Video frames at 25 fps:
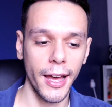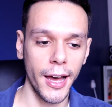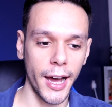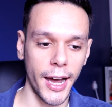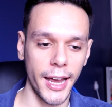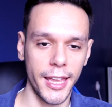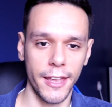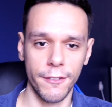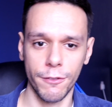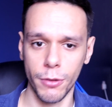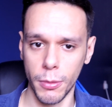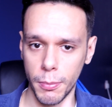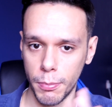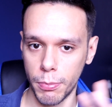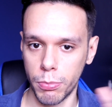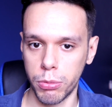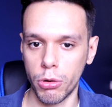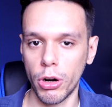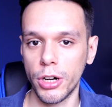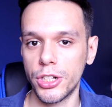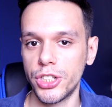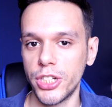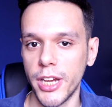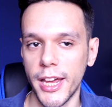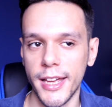I have
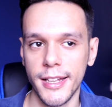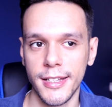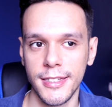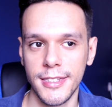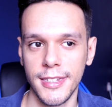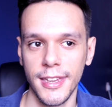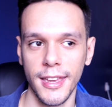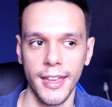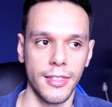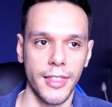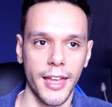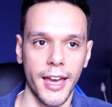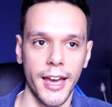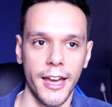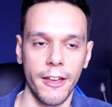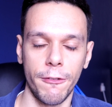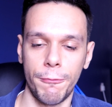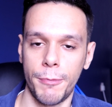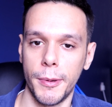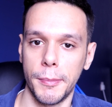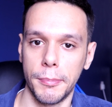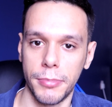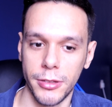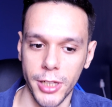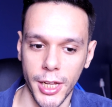projects that
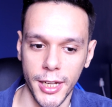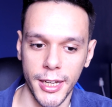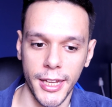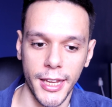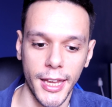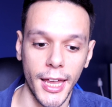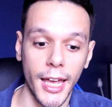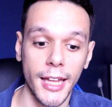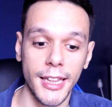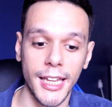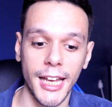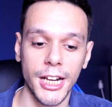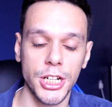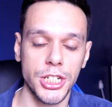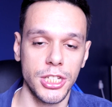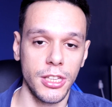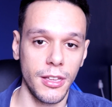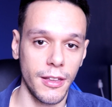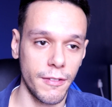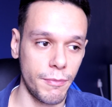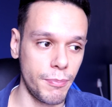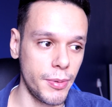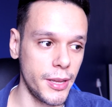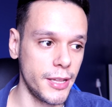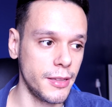I've been planning and actually
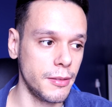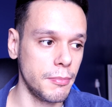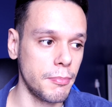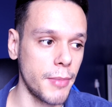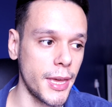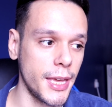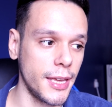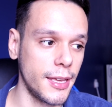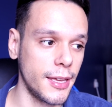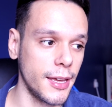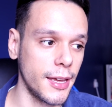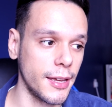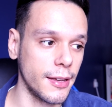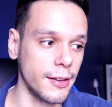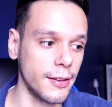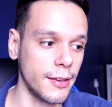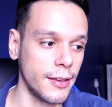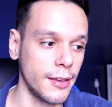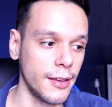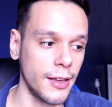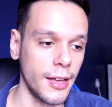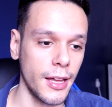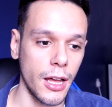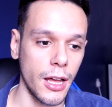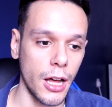have been making
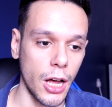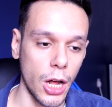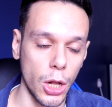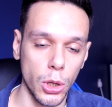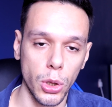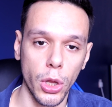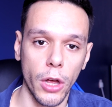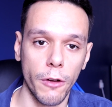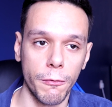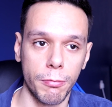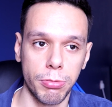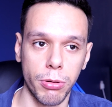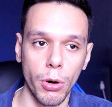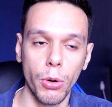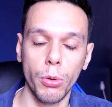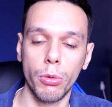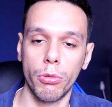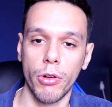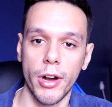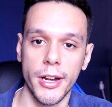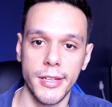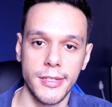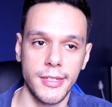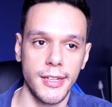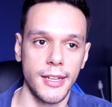a lot of
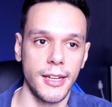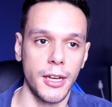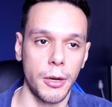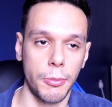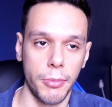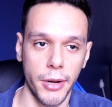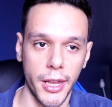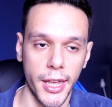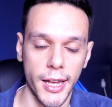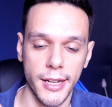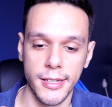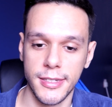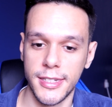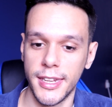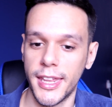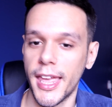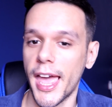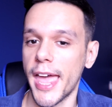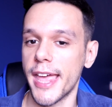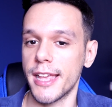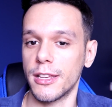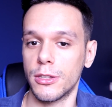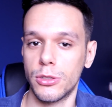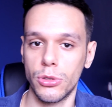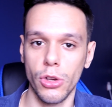progress in regards to
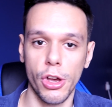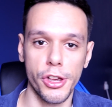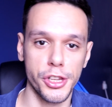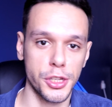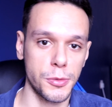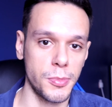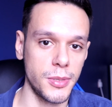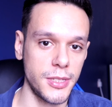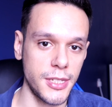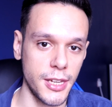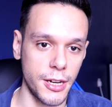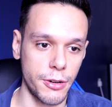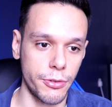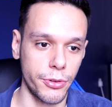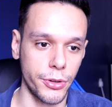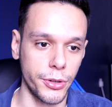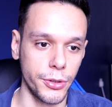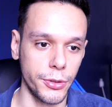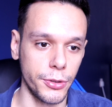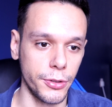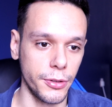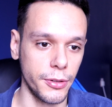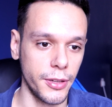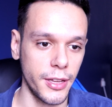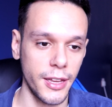getting source
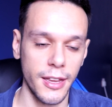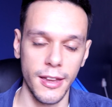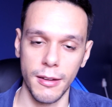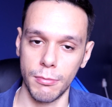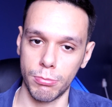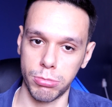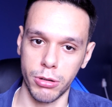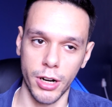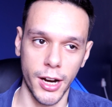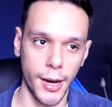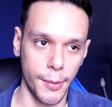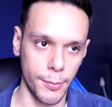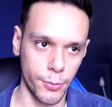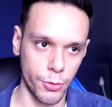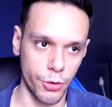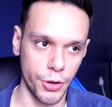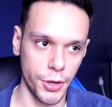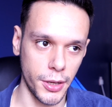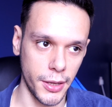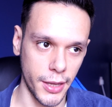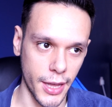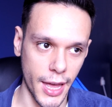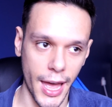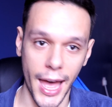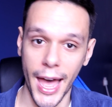material,
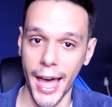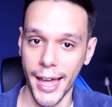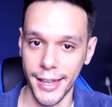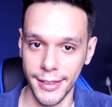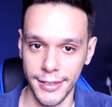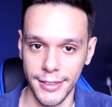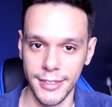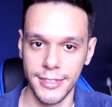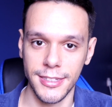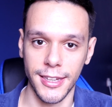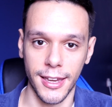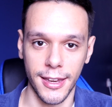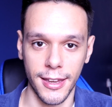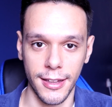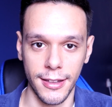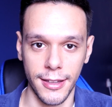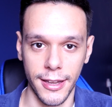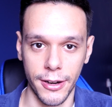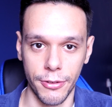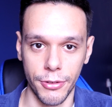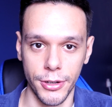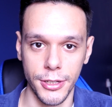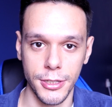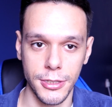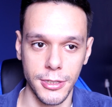primary and
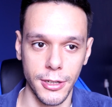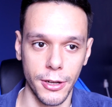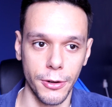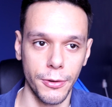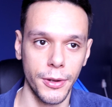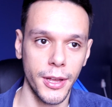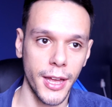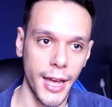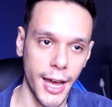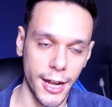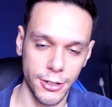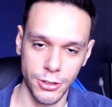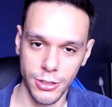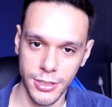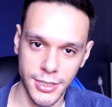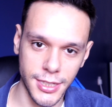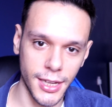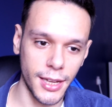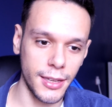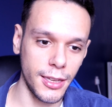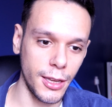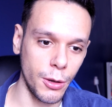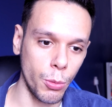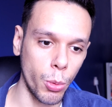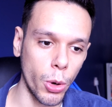secondary. So I'll just
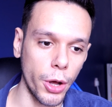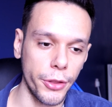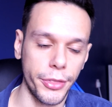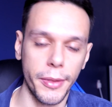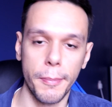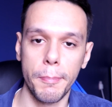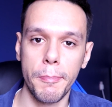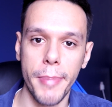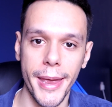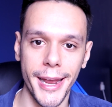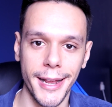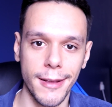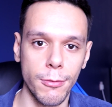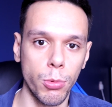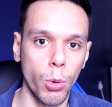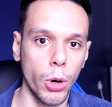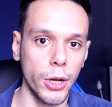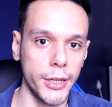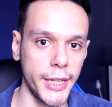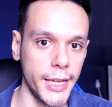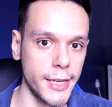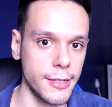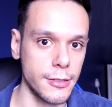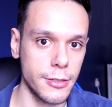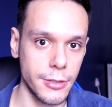tell you what the big
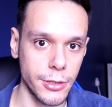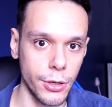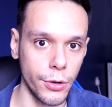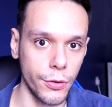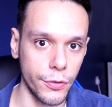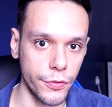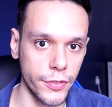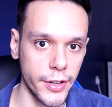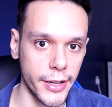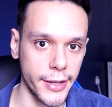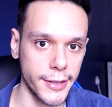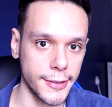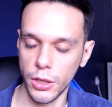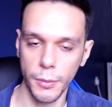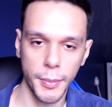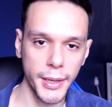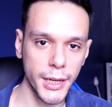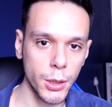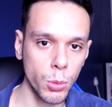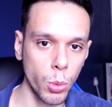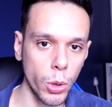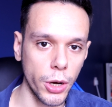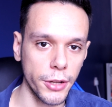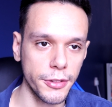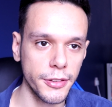one is so far. The
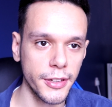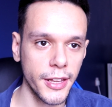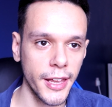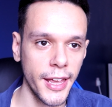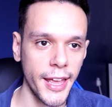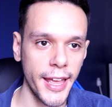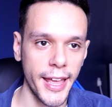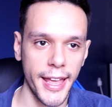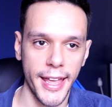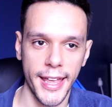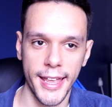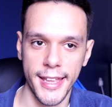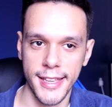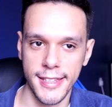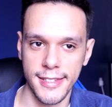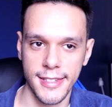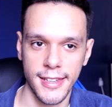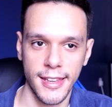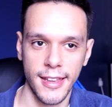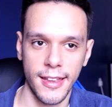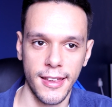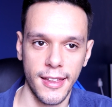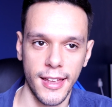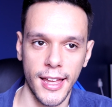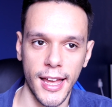big one is,
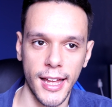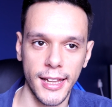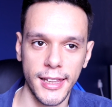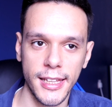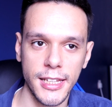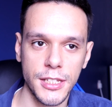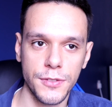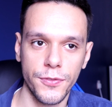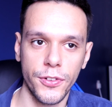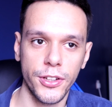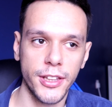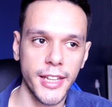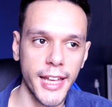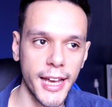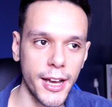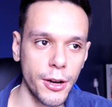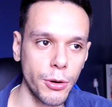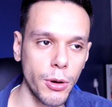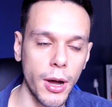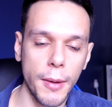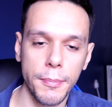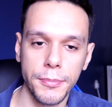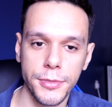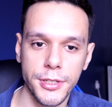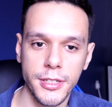at least for
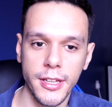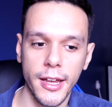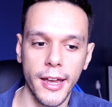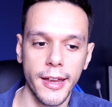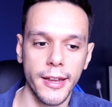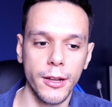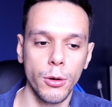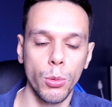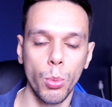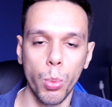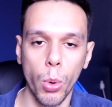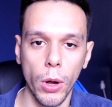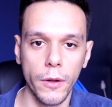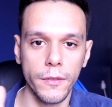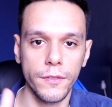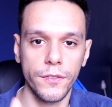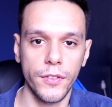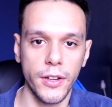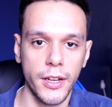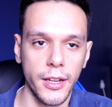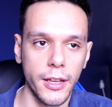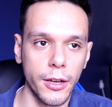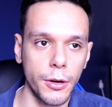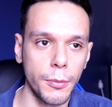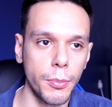now, I'm starting one
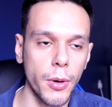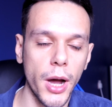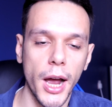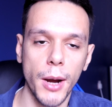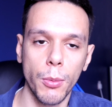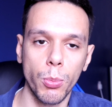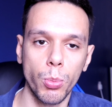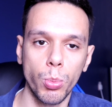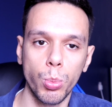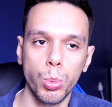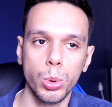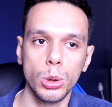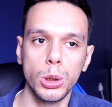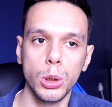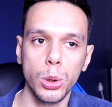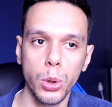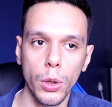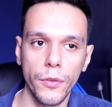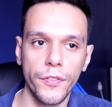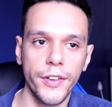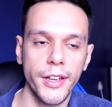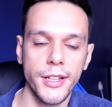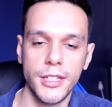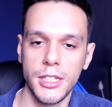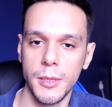video, but I would
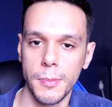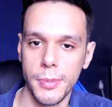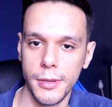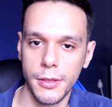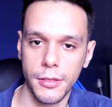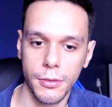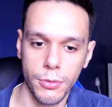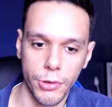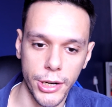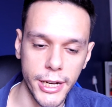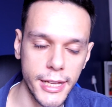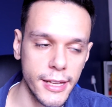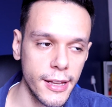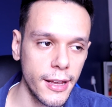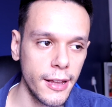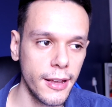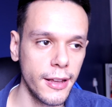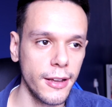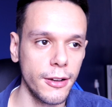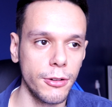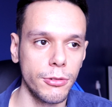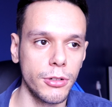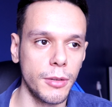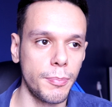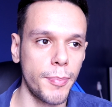love it to be 3,
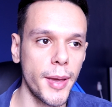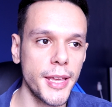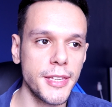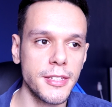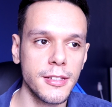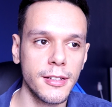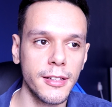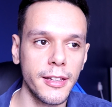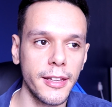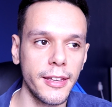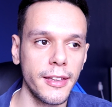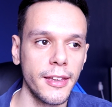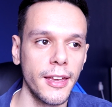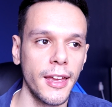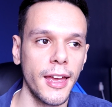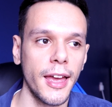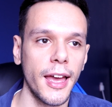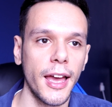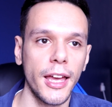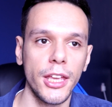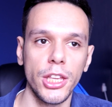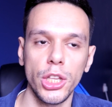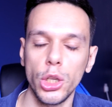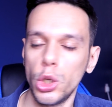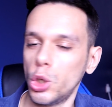where basically,
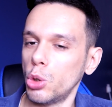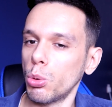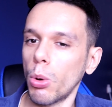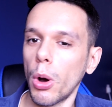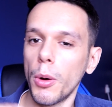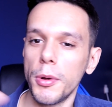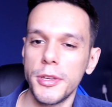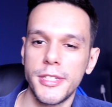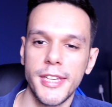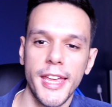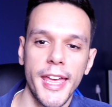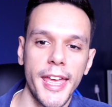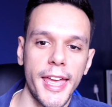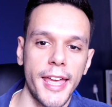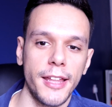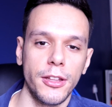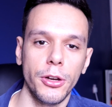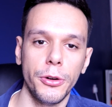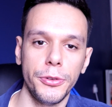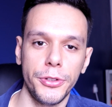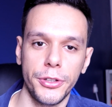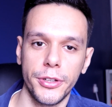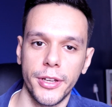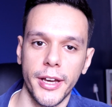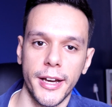you always hear,
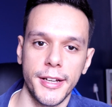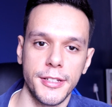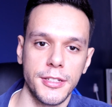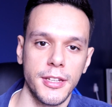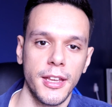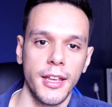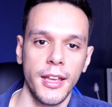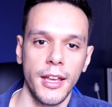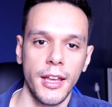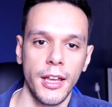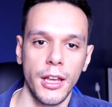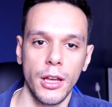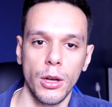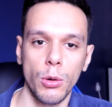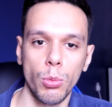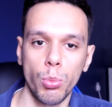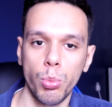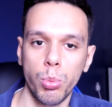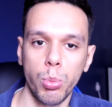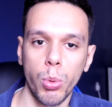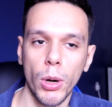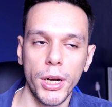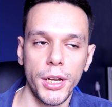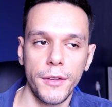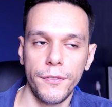don't you guys,
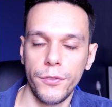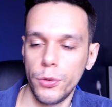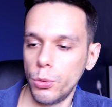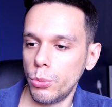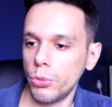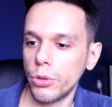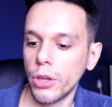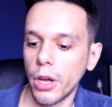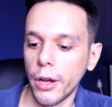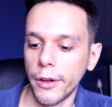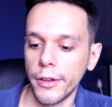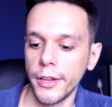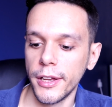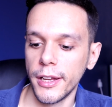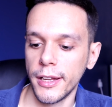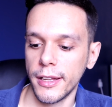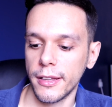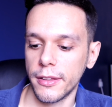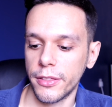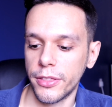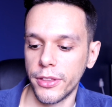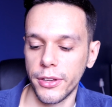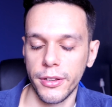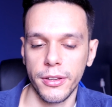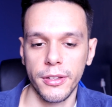when have you not,
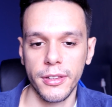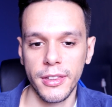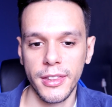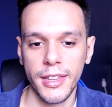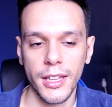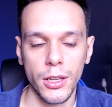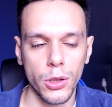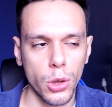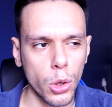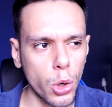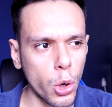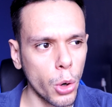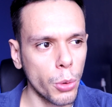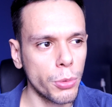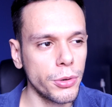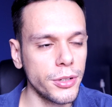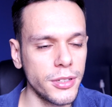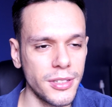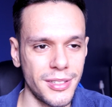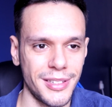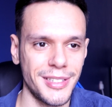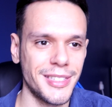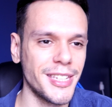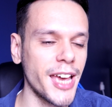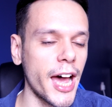the
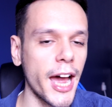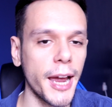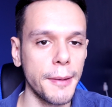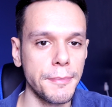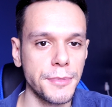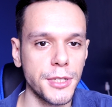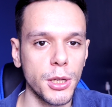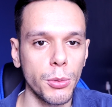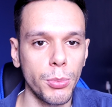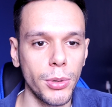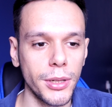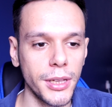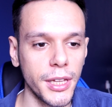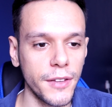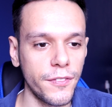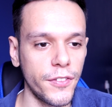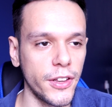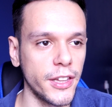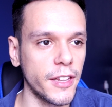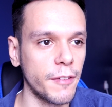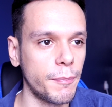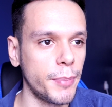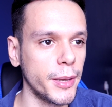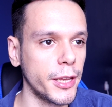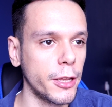current times that we live
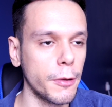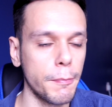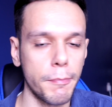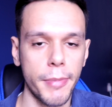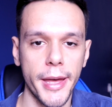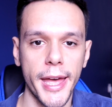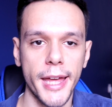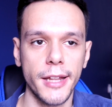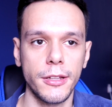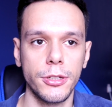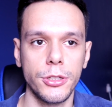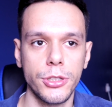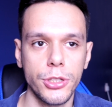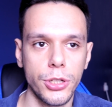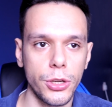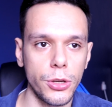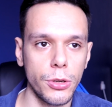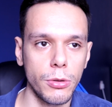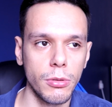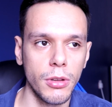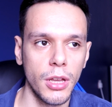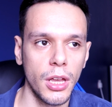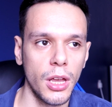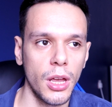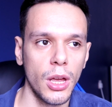in have been compared
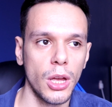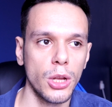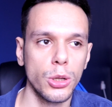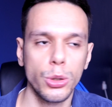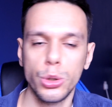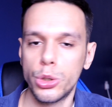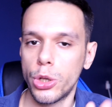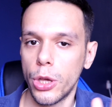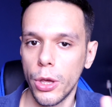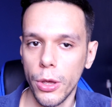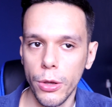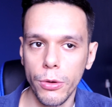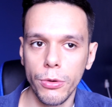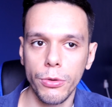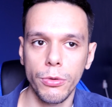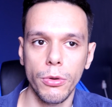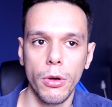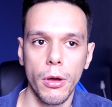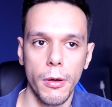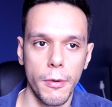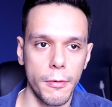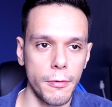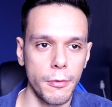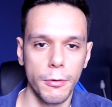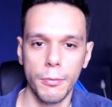to
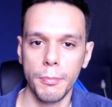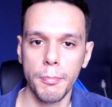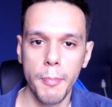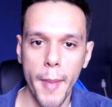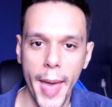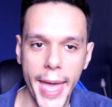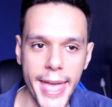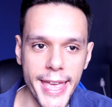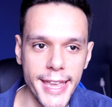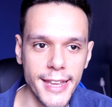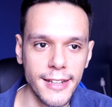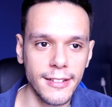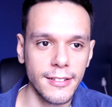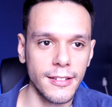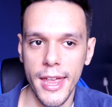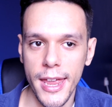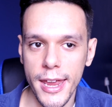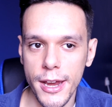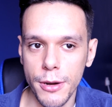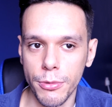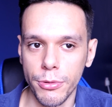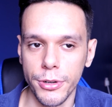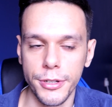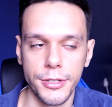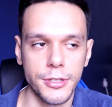2 main
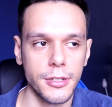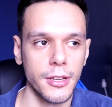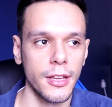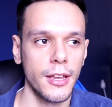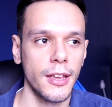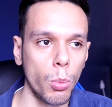eras.